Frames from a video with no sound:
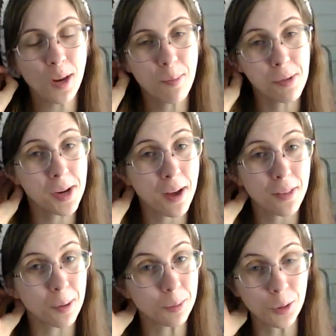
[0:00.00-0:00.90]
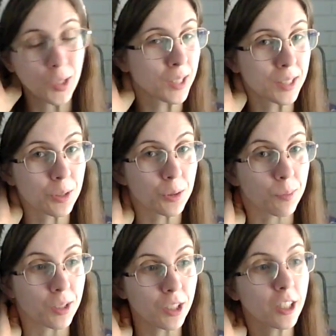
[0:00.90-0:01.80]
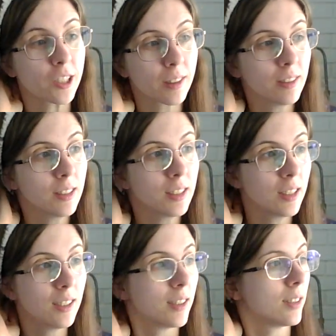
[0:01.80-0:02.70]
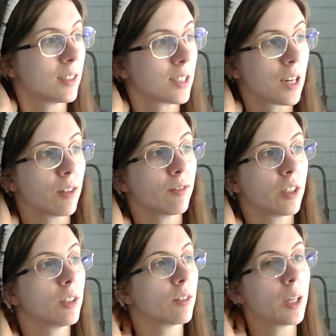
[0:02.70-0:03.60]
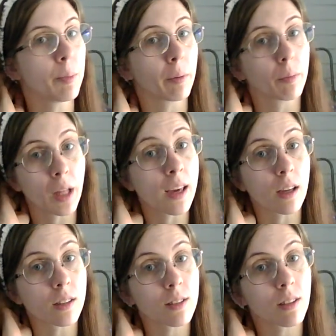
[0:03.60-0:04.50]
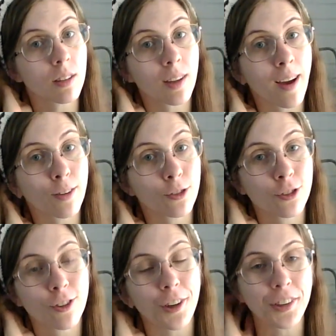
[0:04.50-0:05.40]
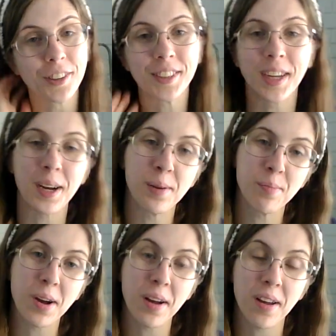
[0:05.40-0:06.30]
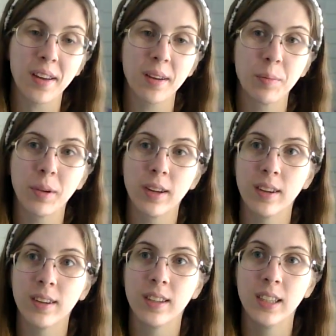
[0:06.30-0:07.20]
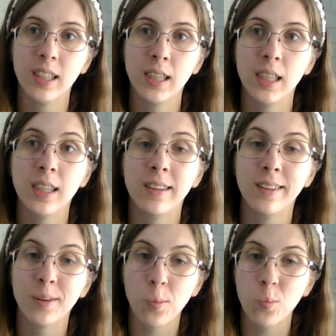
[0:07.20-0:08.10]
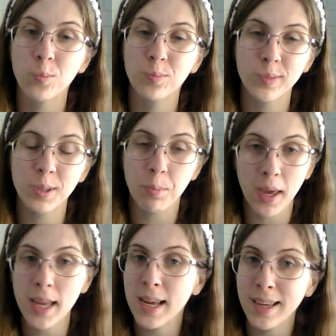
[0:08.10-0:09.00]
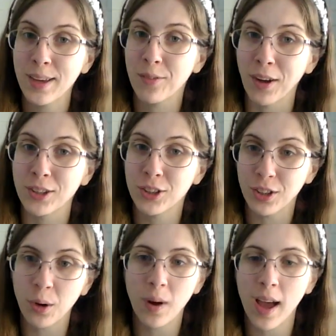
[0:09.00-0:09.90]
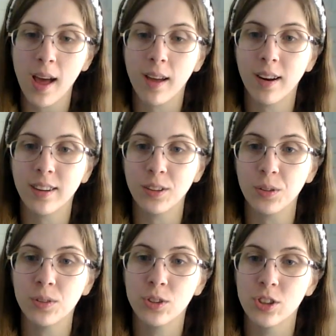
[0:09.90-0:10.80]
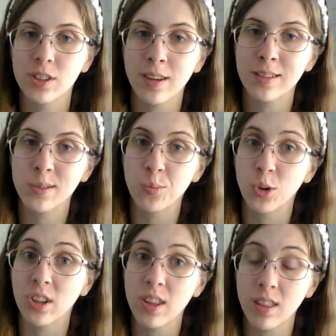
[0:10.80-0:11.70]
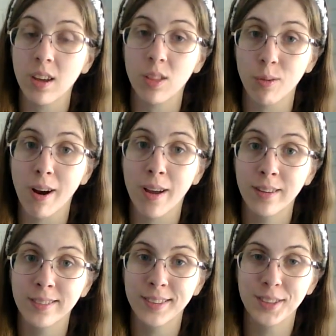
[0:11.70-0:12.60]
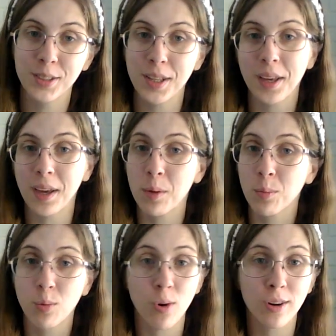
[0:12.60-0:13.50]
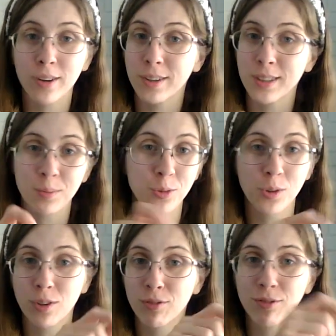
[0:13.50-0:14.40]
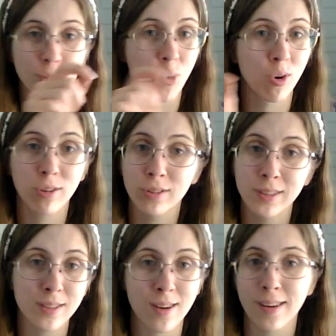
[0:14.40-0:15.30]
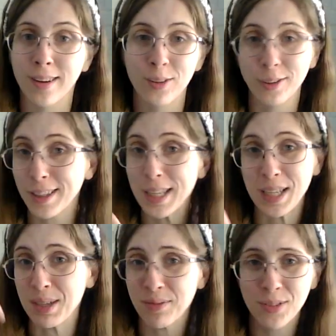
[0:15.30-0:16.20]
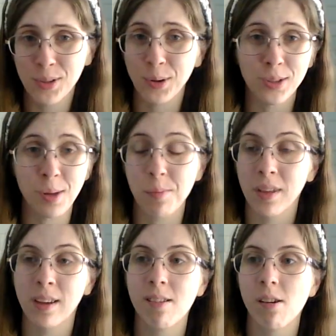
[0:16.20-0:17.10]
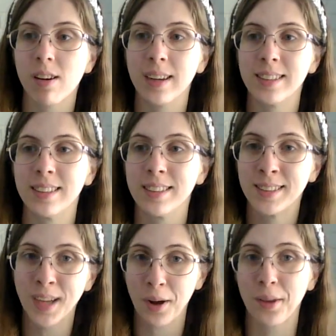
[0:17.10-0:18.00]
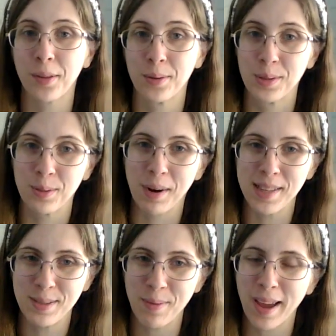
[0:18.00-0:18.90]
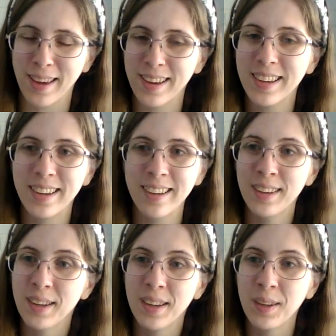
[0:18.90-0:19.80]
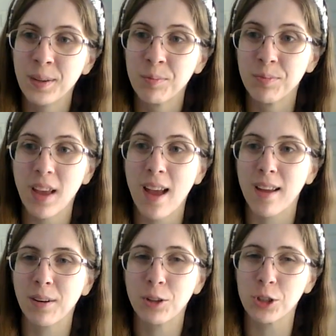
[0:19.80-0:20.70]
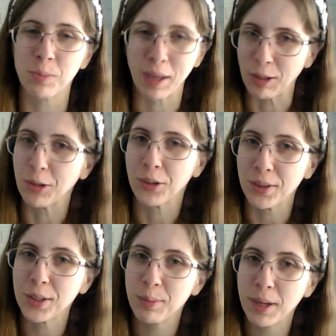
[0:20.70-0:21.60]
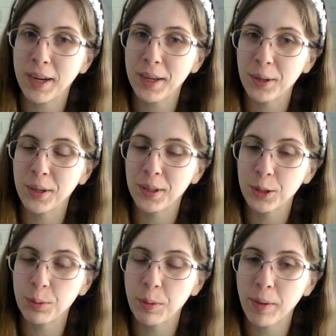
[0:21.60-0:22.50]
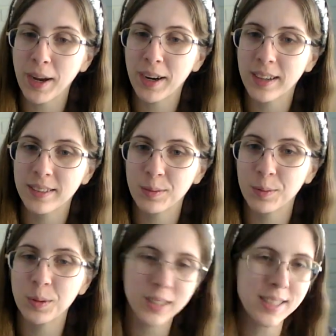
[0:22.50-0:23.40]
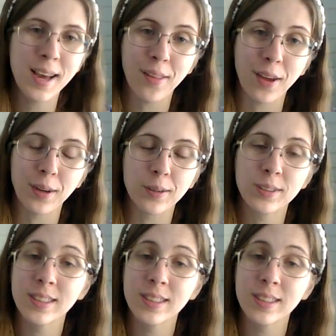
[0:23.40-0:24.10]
But now that I'm doing this no spend year, instead of, you know, keeping blankets on the couch all the time, I am uh, debating if I should go ahead and use just like some really thick thread and just like embroider some sort of floral design or leaves or something on it to tuck those threads back in and just make it look a little bit neater and a little bit better. We'll see how that goes.